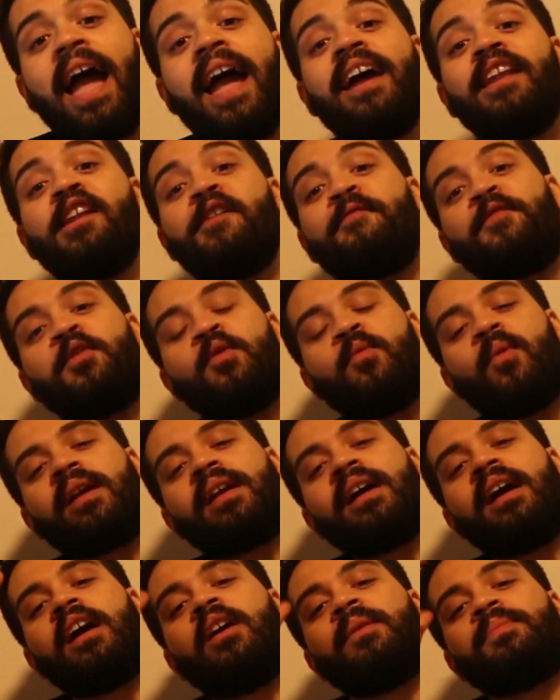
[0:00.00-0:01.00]
And if you want
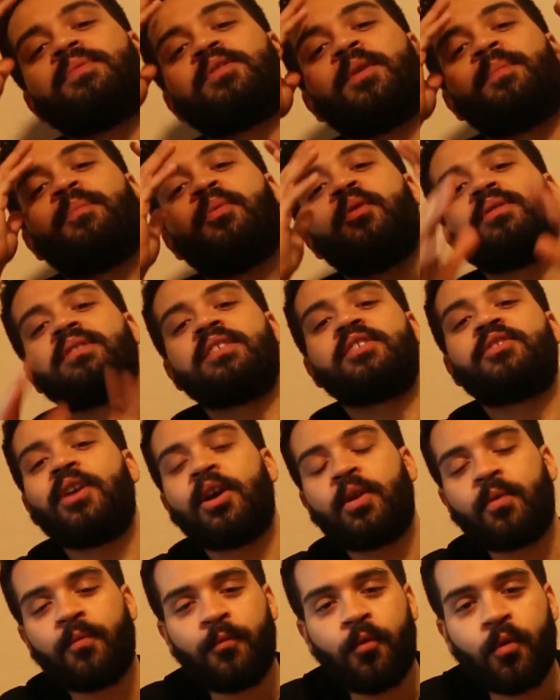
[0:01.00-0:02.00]
to help support the
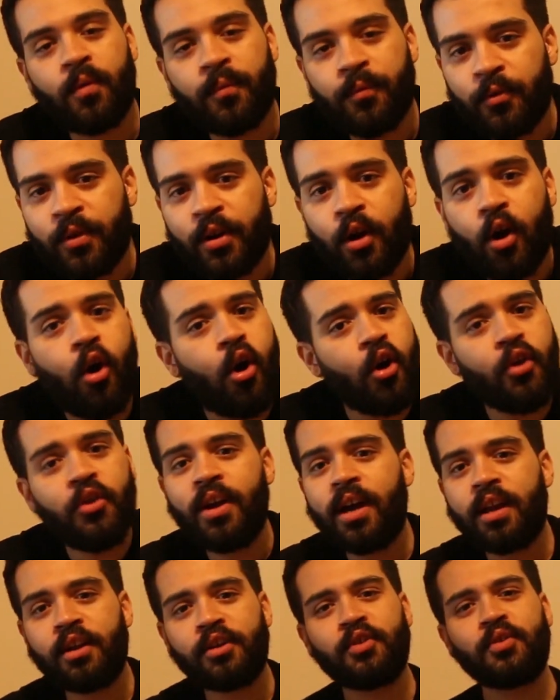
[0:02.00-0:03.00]
channel for free, all you
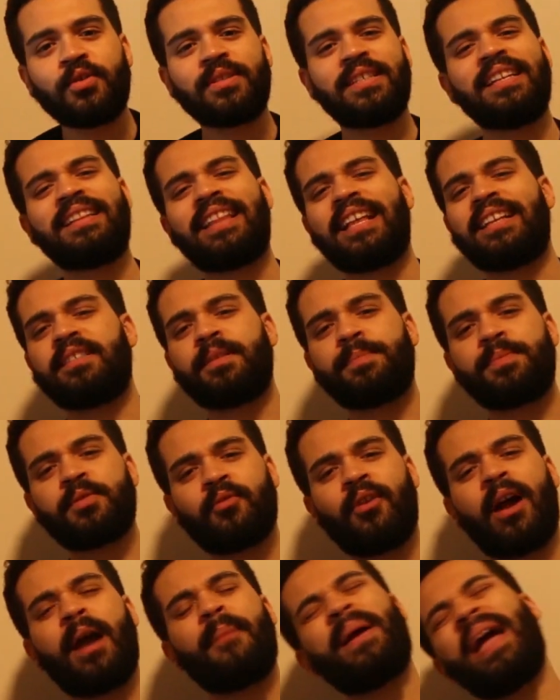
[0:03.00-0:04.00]
got to do is hit that
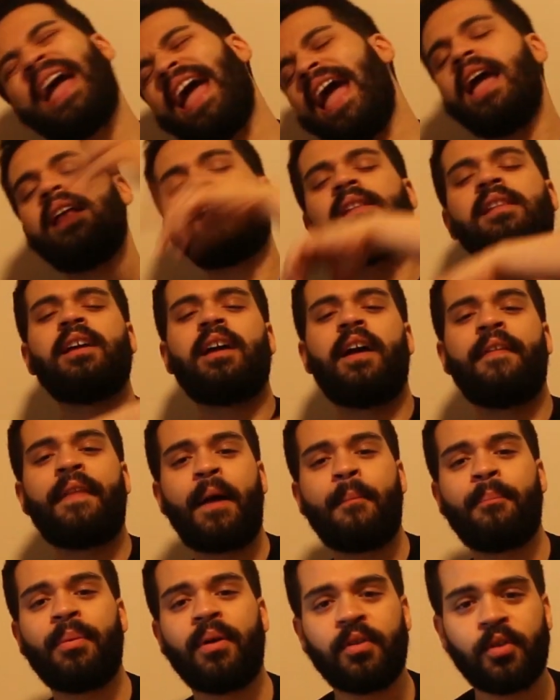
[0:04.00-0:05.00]
subscribe and click on
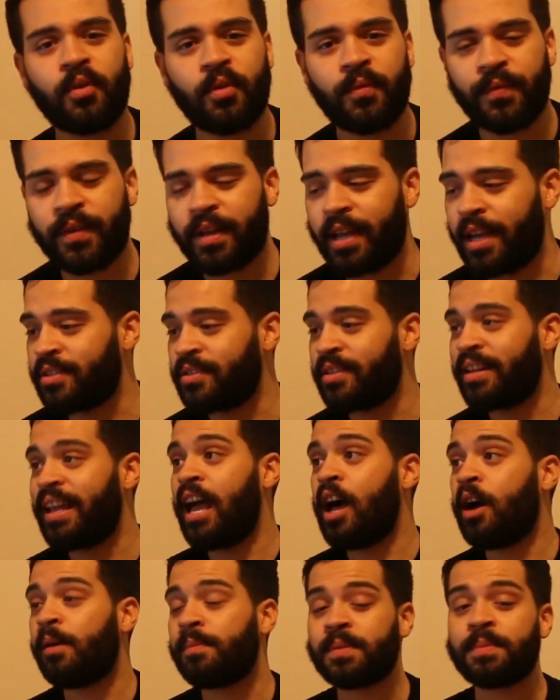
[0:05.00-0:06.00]
that bell notification. It
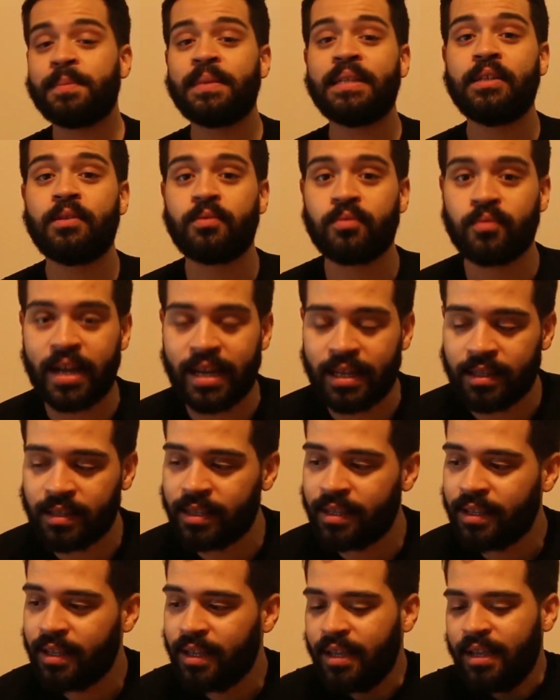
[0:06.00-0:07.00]
helps me
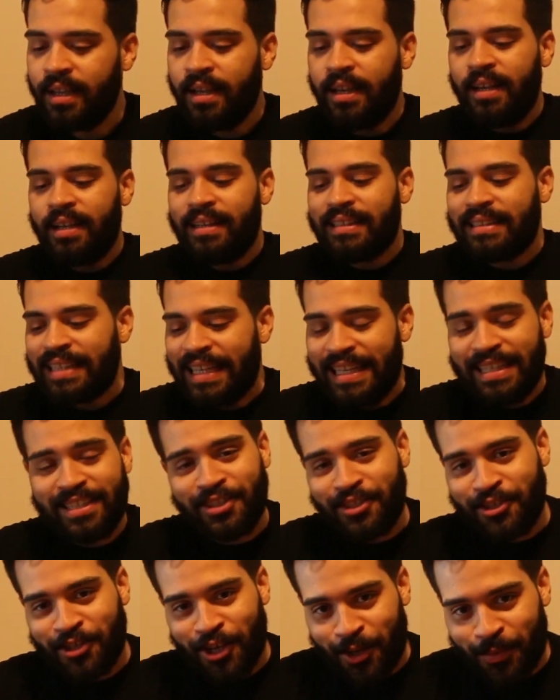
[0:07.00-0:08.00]
greatly. Ladies
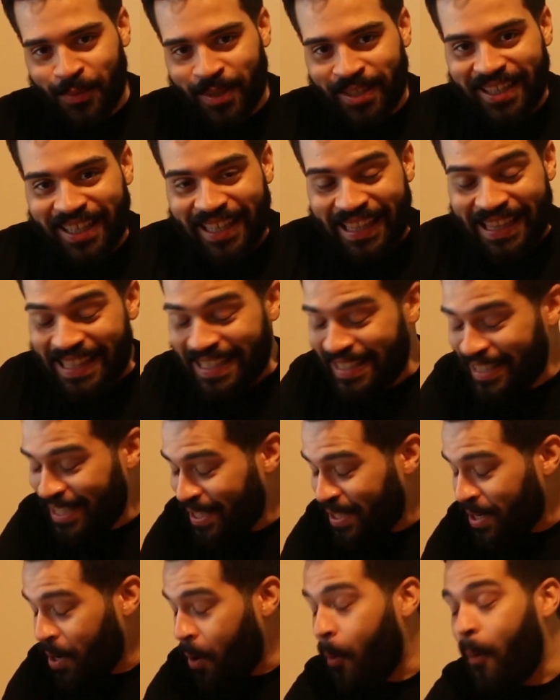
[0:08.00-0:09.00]
and gentlemen, this
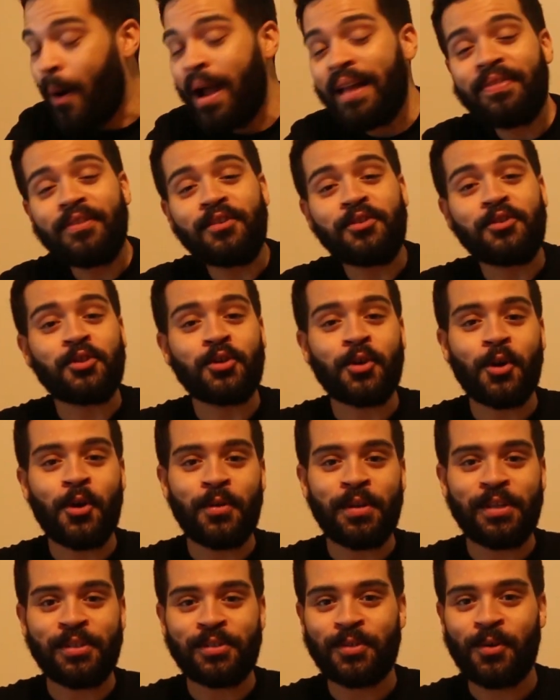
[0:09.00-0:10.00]
is quite the
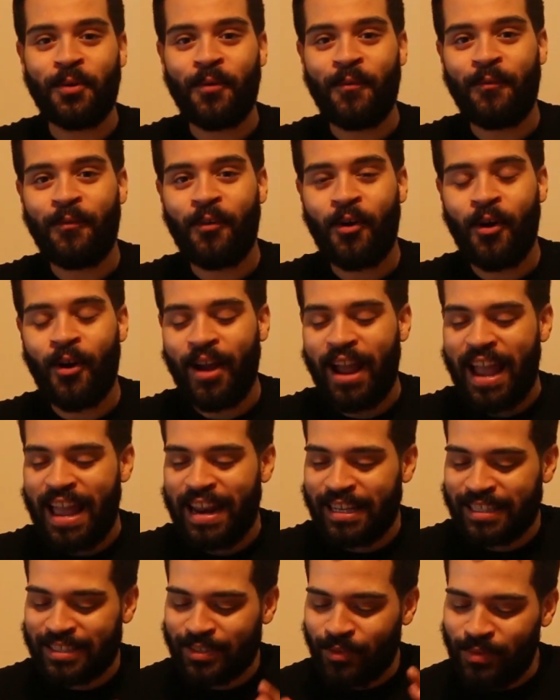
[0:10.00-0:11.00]
journey so far,
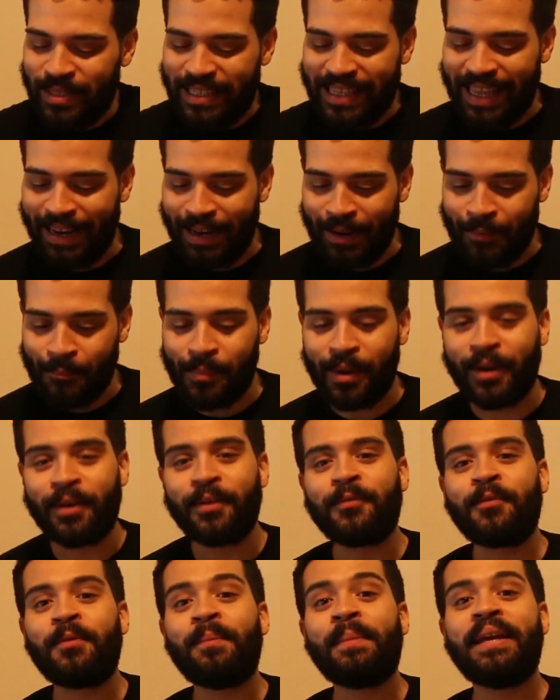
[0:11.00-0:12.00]
and it's only getting
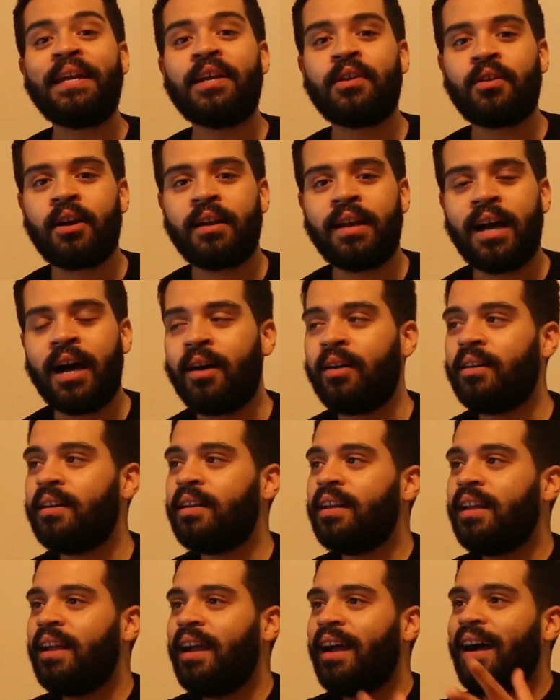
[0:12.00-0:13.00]
better from here on out.
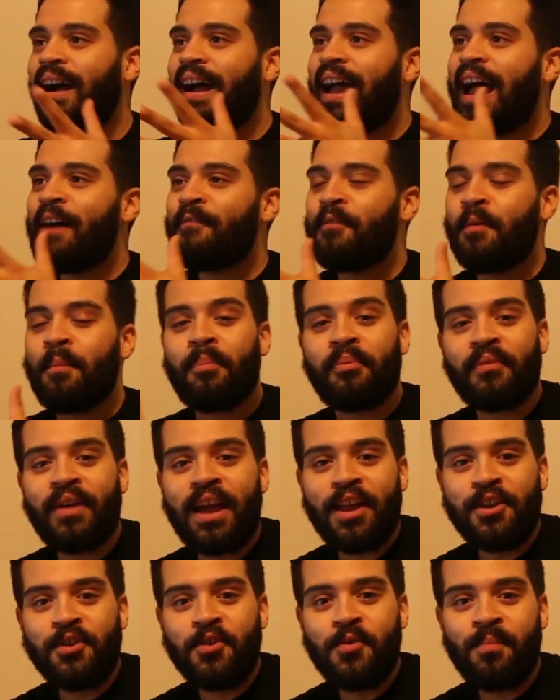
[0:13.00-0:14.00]
I have a
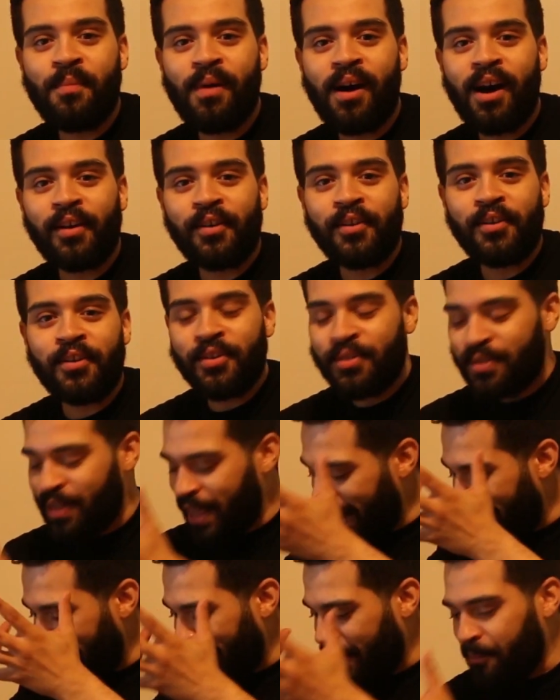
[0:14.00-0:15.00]
brand new monitor
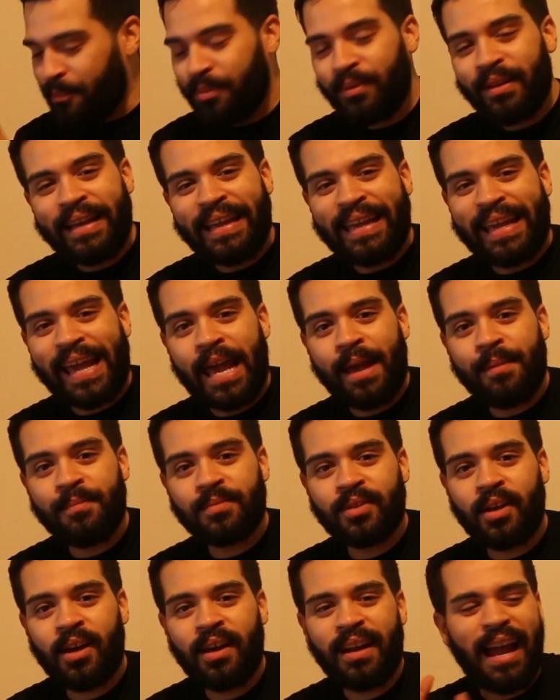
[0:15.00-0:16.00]
that I can play
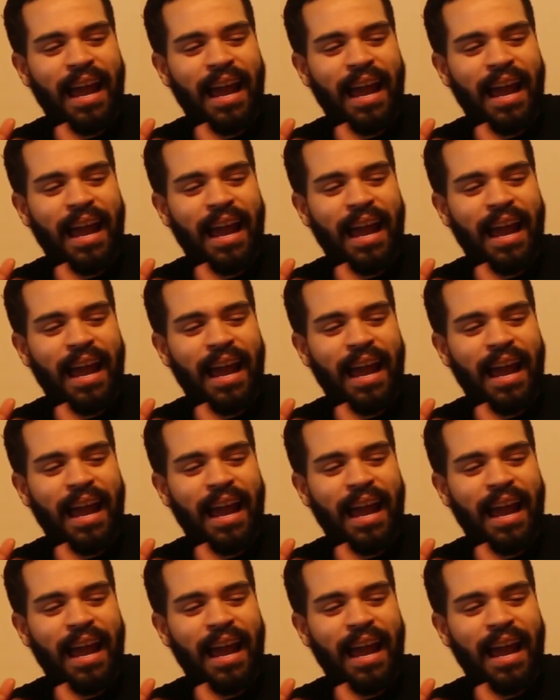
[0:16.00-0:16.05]
games on.